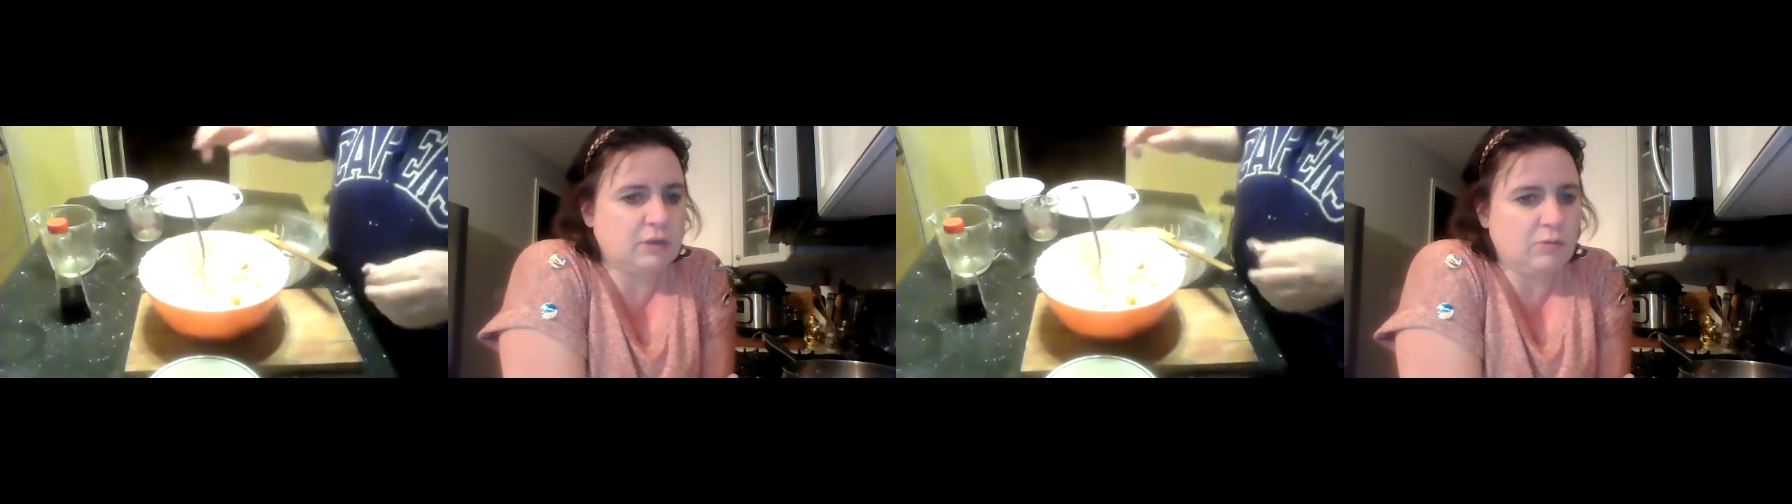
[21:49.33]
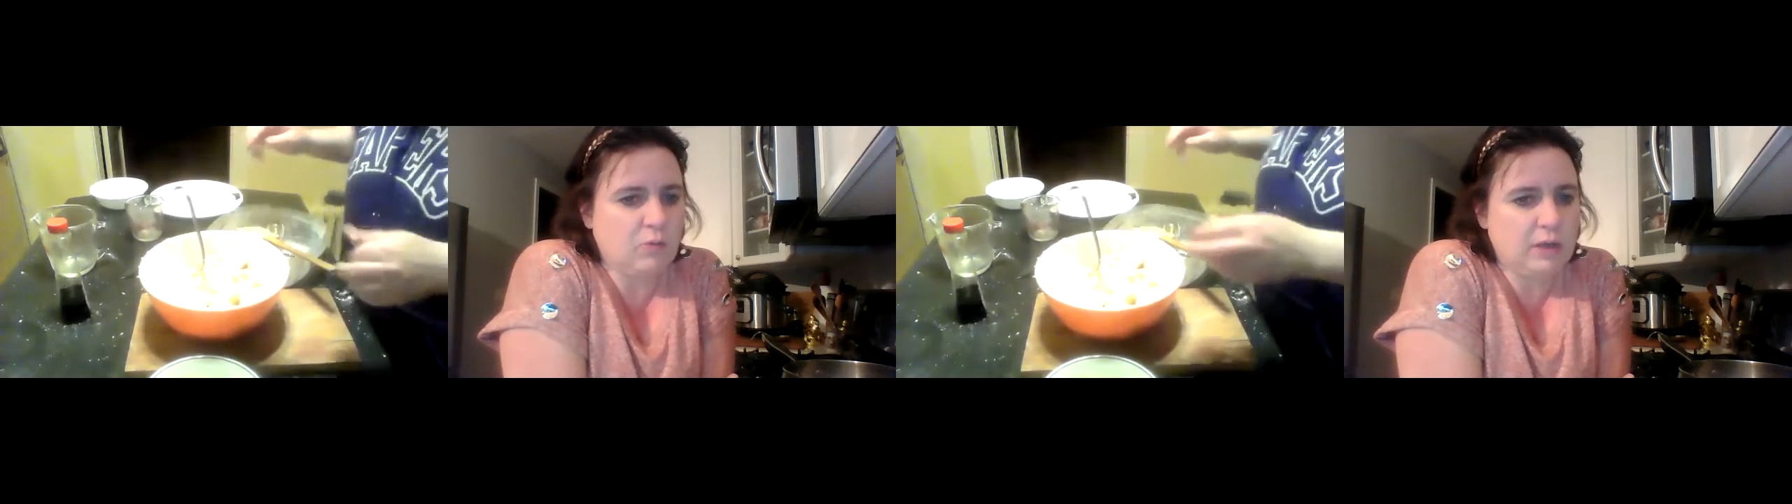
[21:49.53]

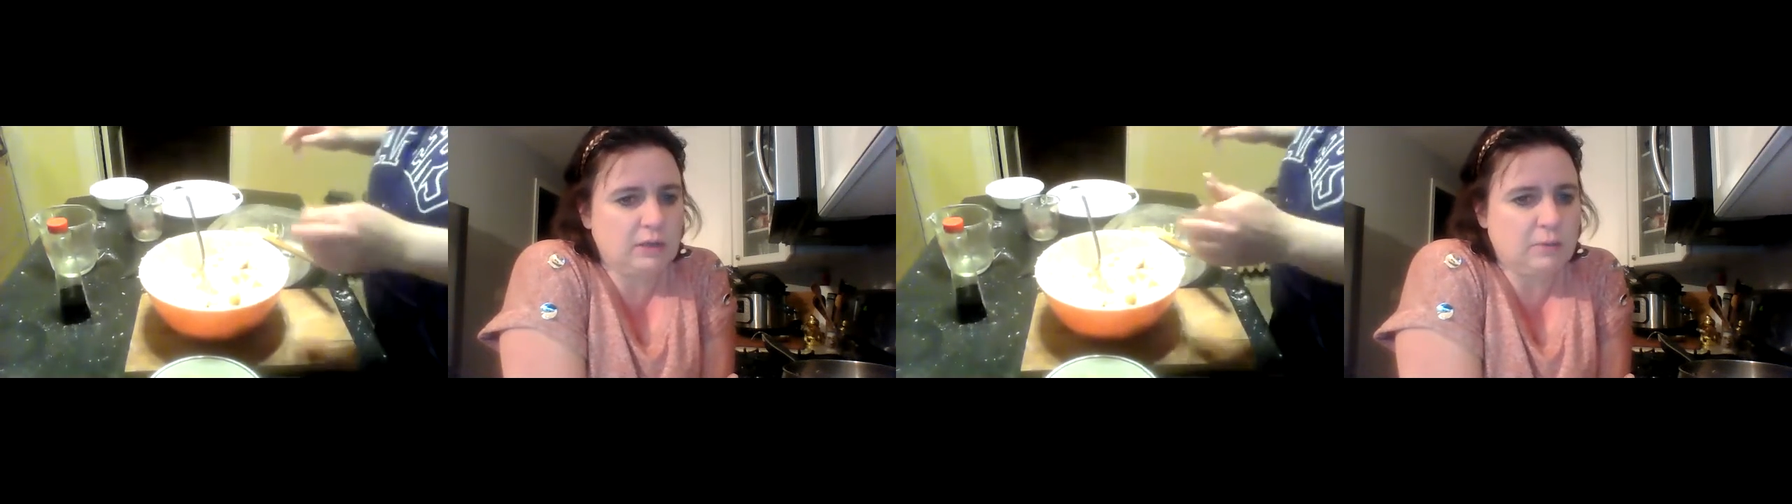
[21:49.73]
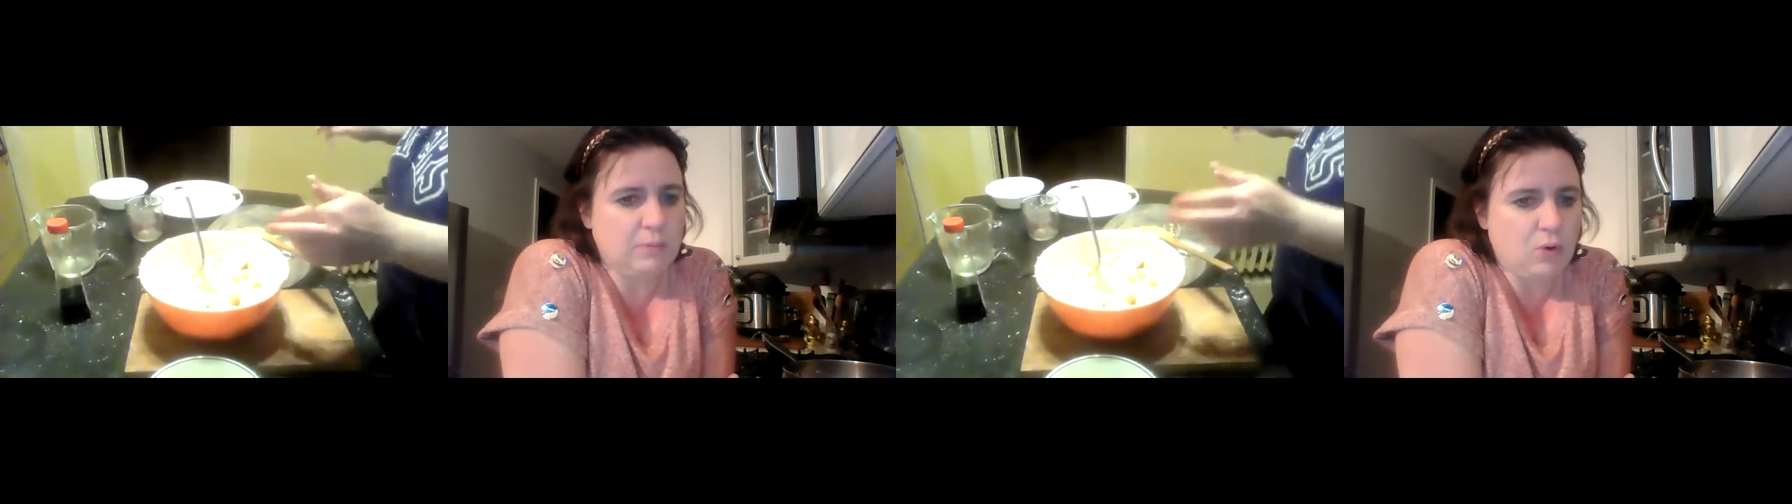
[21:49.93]

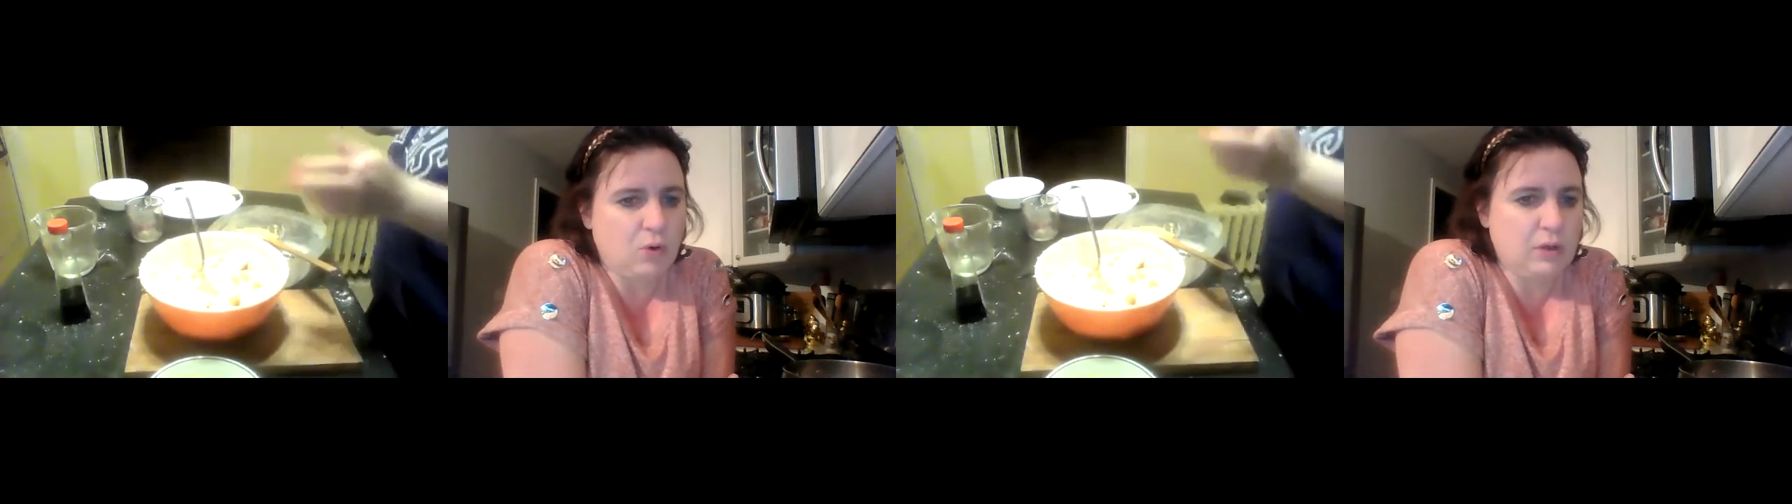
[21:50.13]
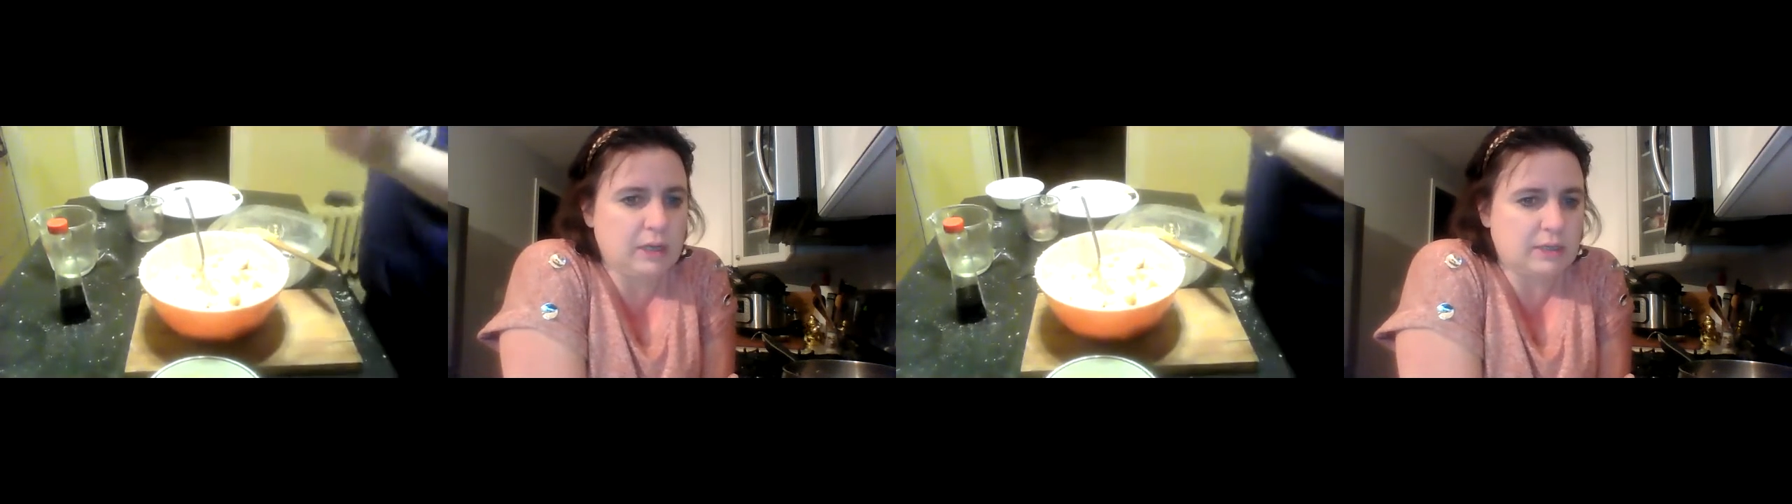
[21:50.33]
what the
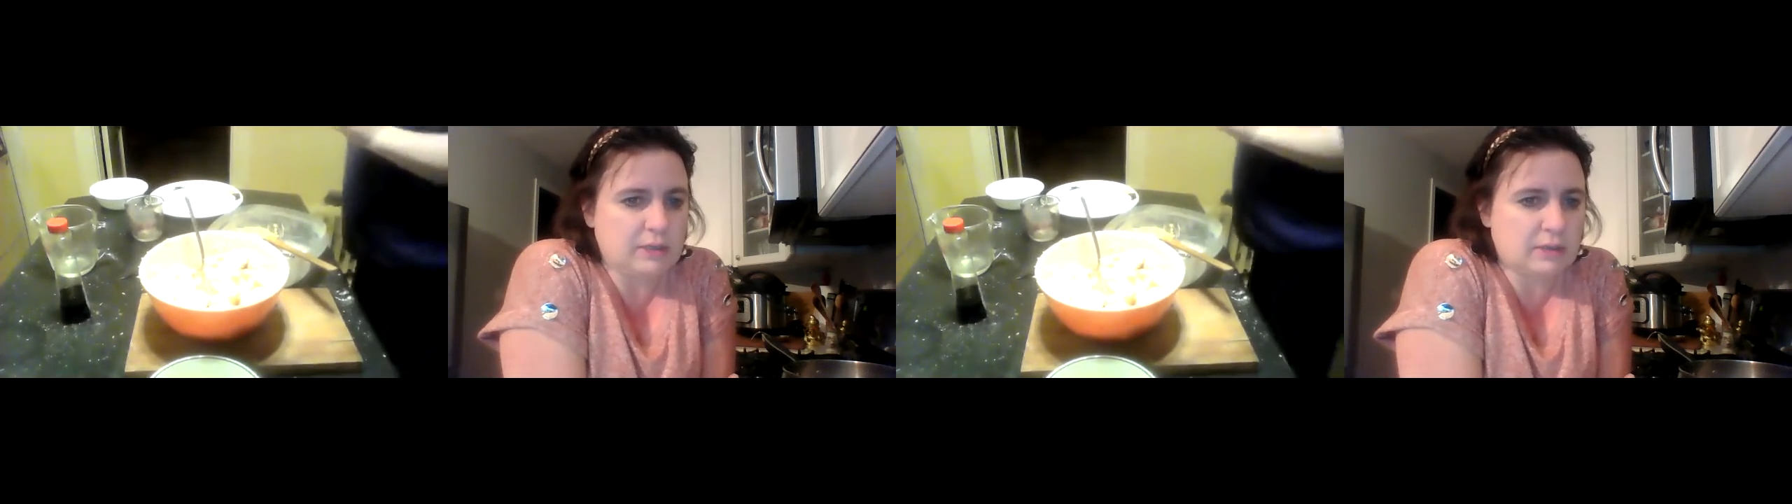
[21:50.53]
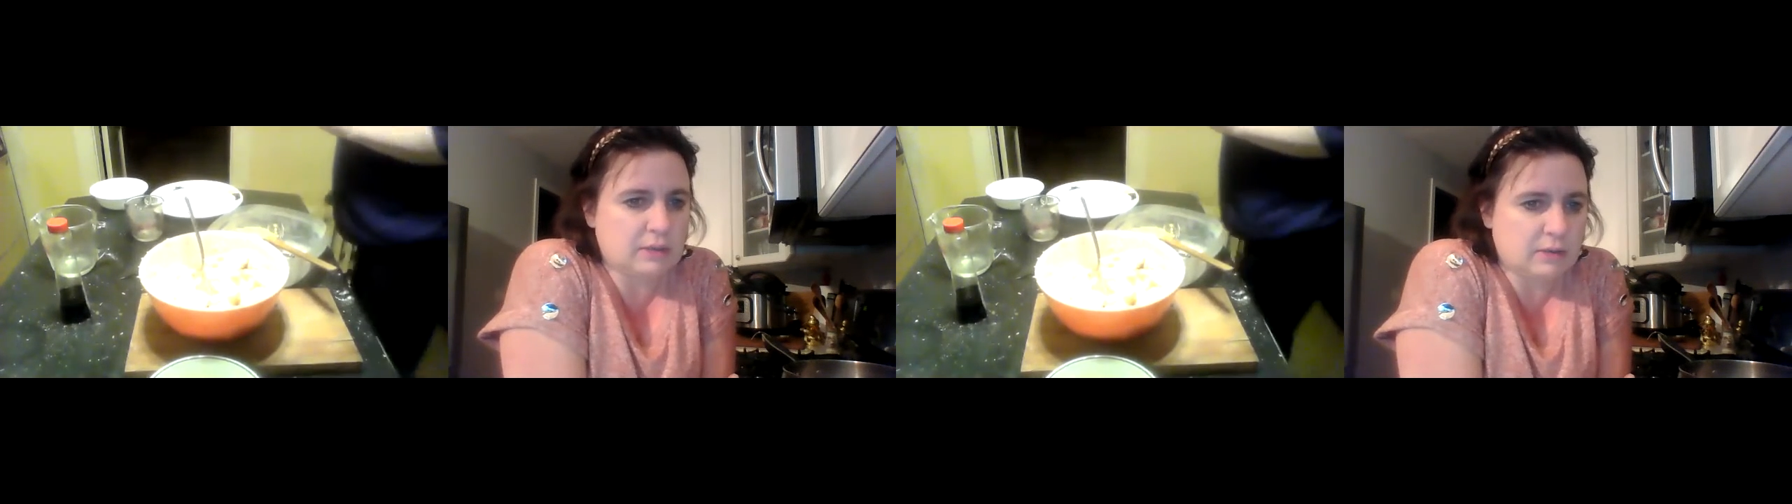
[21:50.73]
bowl
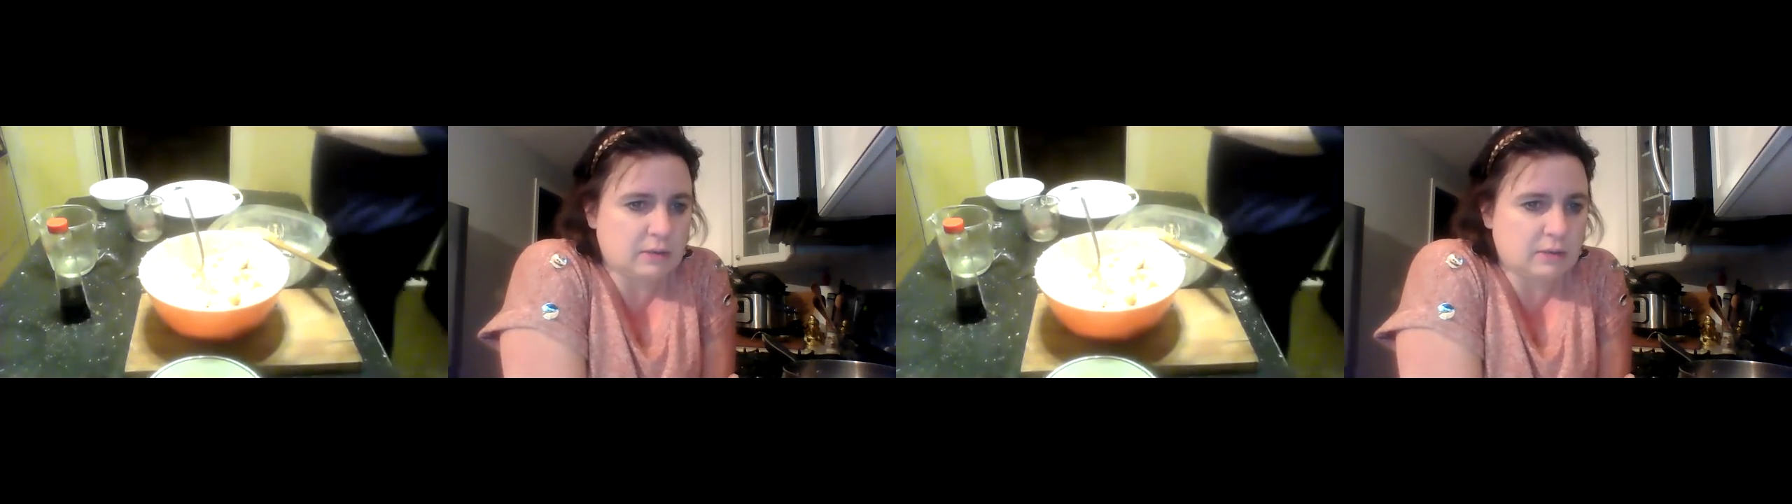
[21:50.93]
is.